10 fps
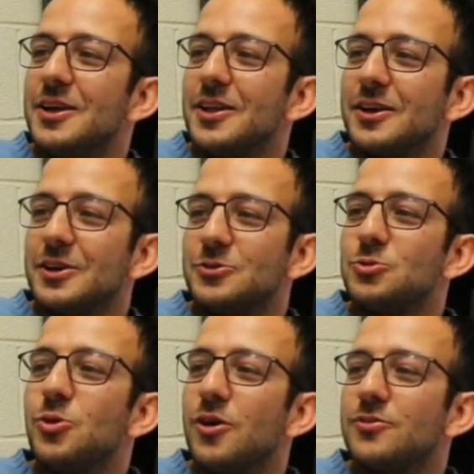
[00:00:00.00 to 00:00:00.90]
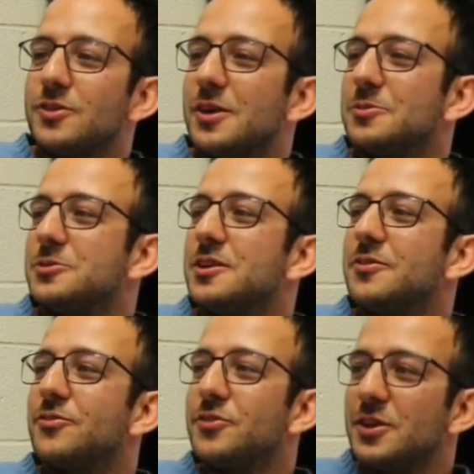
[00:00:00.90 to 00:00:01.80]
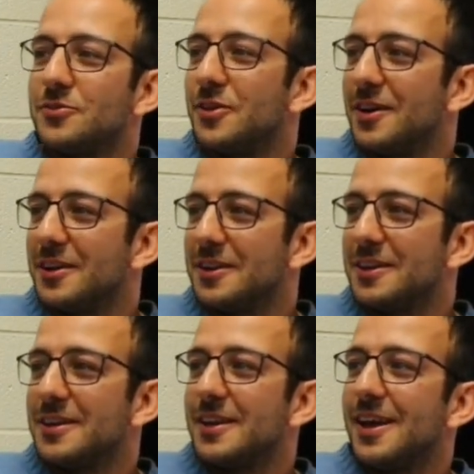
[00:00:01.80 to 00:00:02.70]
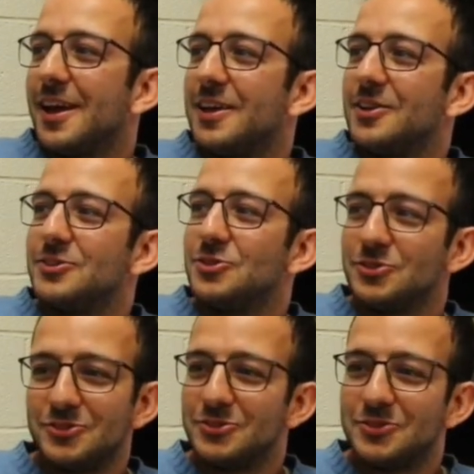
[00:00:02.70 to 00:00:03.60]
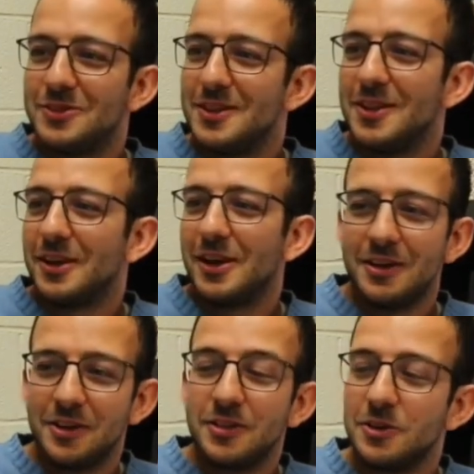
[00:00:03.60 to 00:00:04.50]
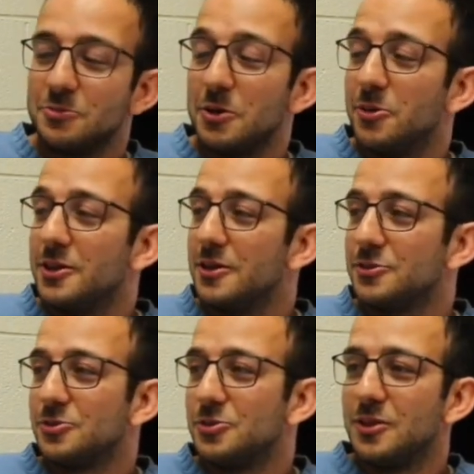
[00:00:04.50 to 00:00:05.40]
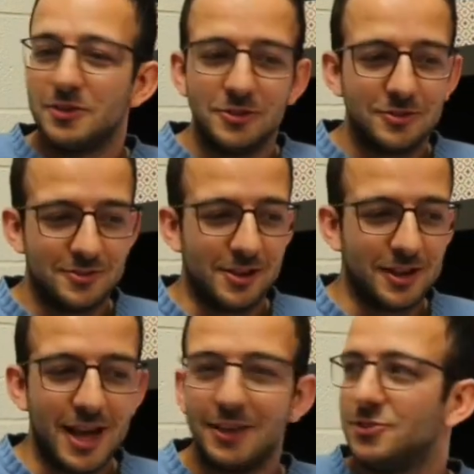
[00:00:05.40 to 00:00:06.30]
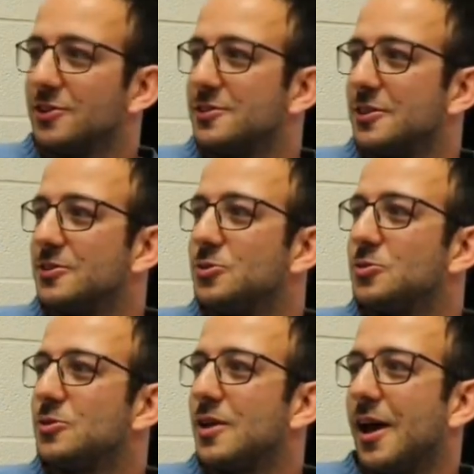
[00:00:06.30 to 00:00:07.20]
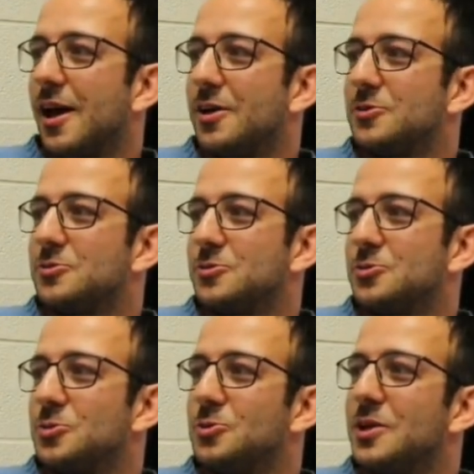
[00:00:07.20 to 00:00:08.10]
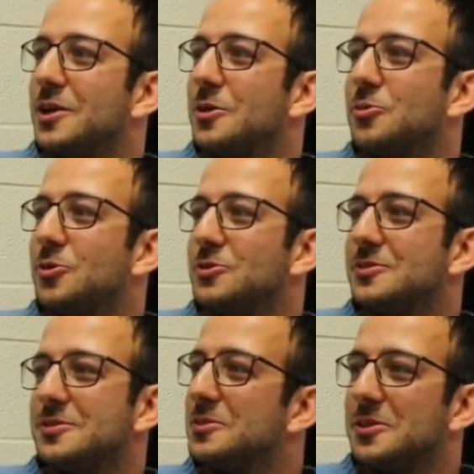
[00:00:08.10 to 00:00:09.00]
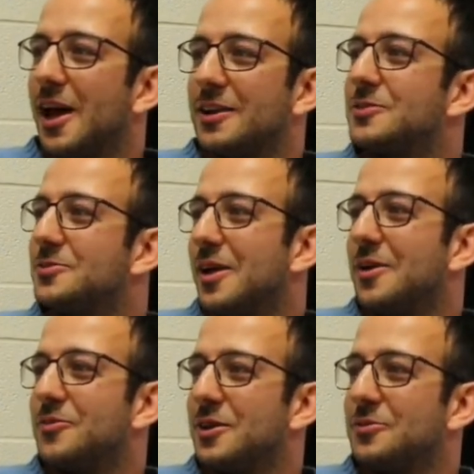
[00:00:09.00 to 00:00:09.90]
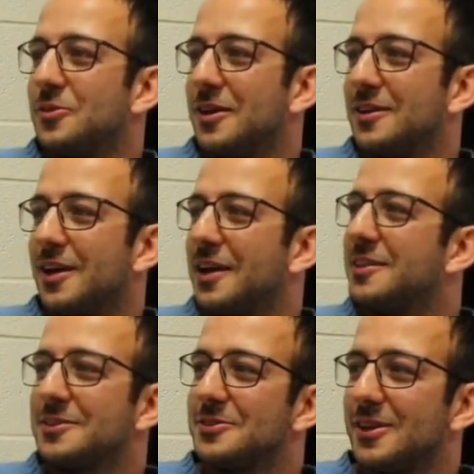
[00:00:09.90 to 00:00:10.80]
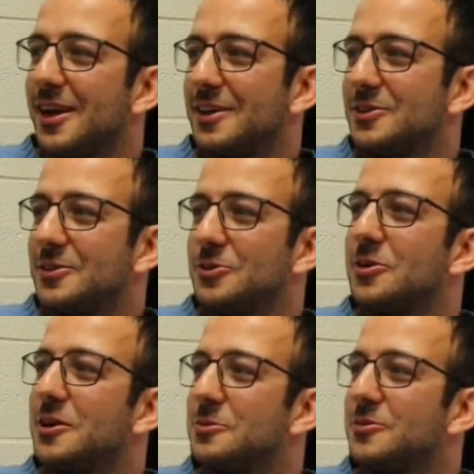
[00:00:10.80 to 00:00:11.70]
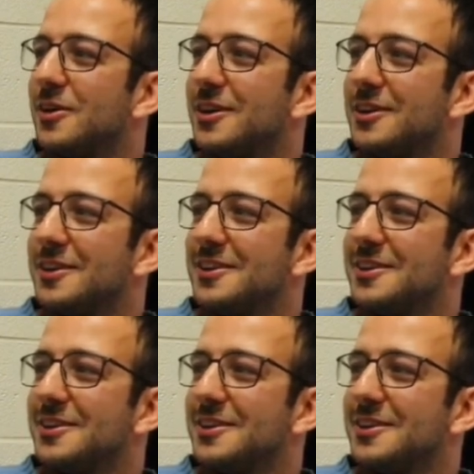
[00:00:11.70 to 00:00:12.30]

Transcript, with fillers: like two of them didn't fit well. And I just like, and I thought my model is good. I just like adjusted uh, two data points and it uh, went well. I think, yeah, it's are gonna be fine.